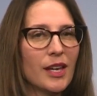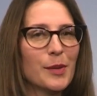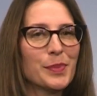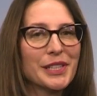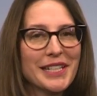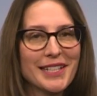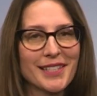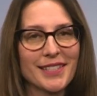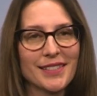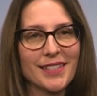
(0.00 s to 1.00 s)

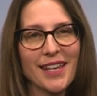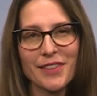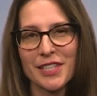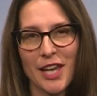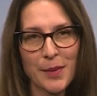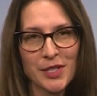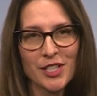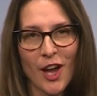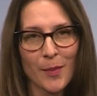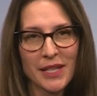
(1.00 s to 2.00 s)
Please take the time to
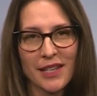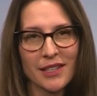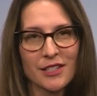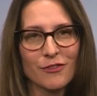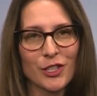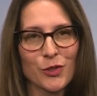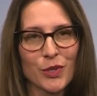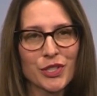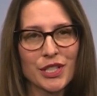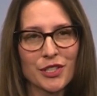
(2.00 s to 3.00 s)
nominate
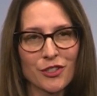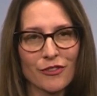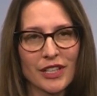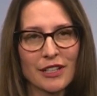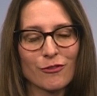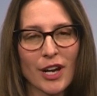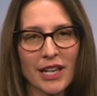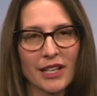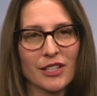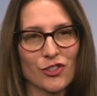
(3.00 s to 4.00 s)
individuals deserving of
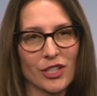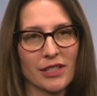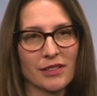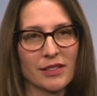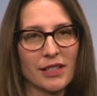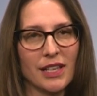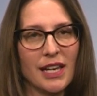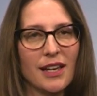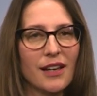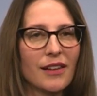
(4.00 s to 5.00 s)
recognition.
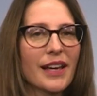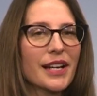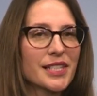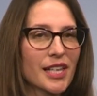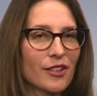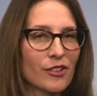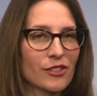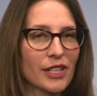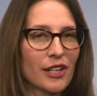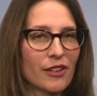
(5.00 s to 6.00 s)
Like I said
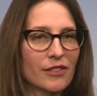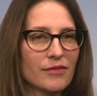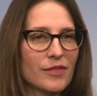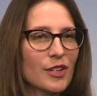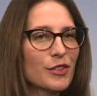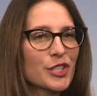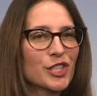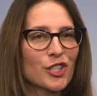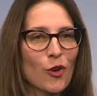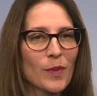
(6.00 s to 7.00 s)
earlier, there is
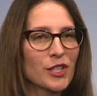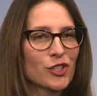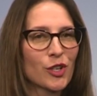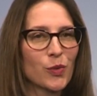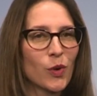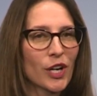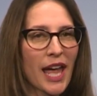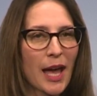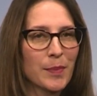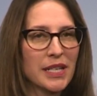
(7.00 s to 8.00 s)
so much good work
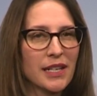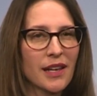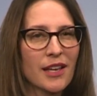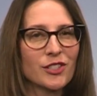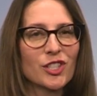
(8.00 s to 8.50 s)
happening and